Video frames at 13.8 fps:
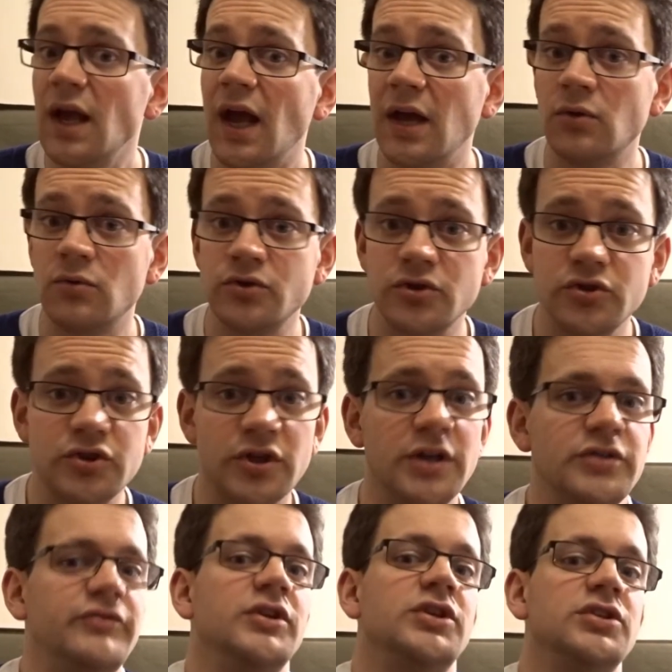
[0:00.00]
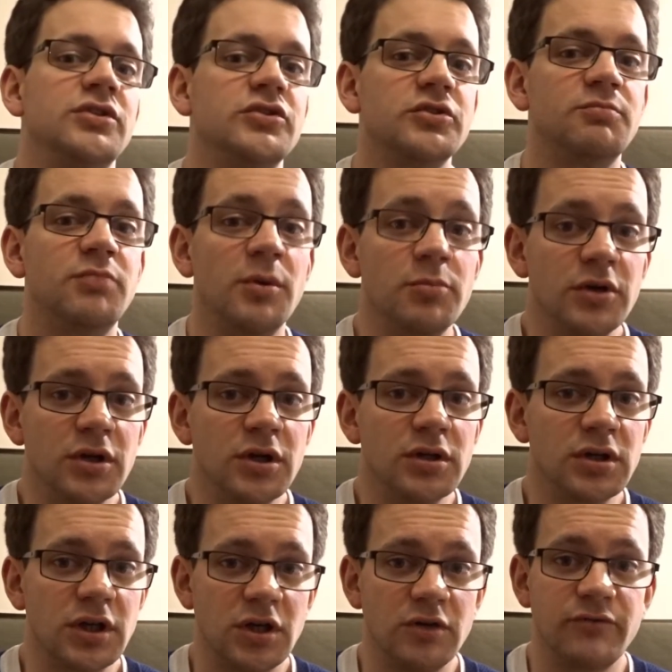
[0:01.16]
And also in science fiction, it's a popular
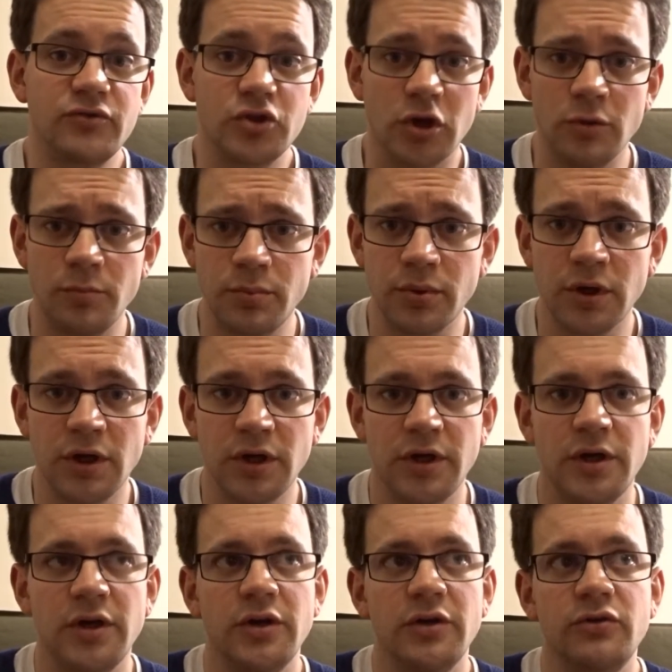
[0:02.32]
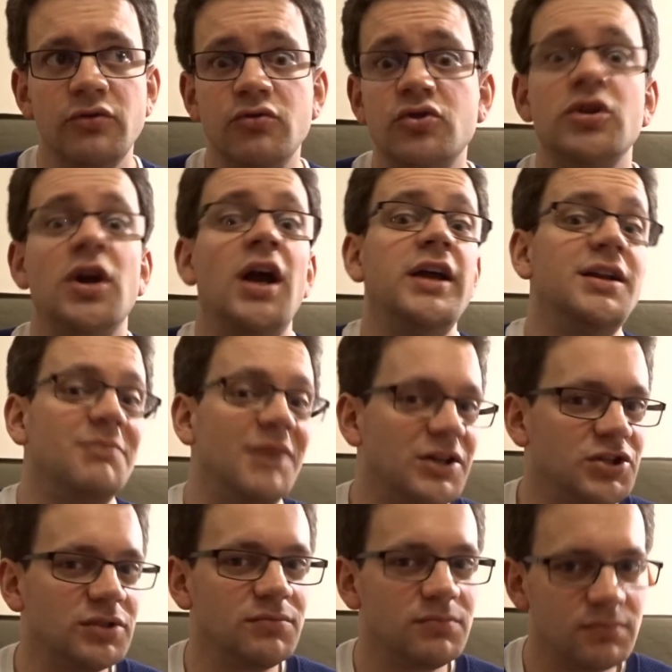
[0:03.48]
kind of trope to try and
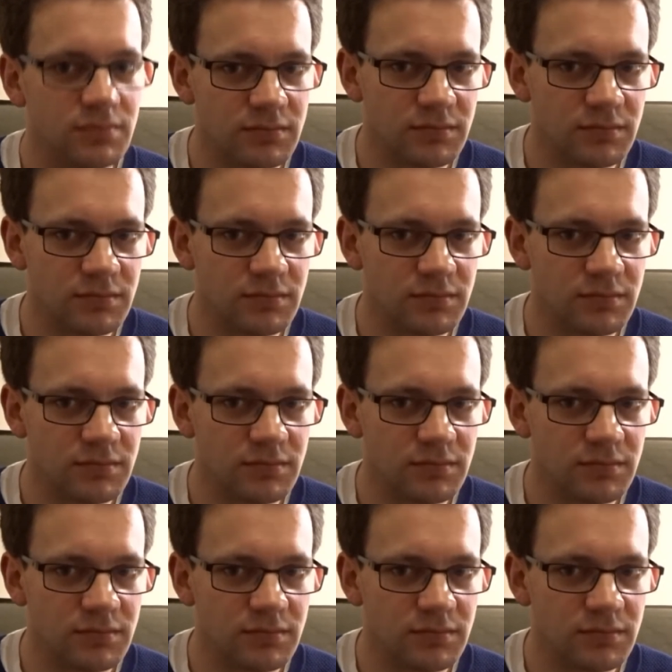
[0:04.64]
imagine,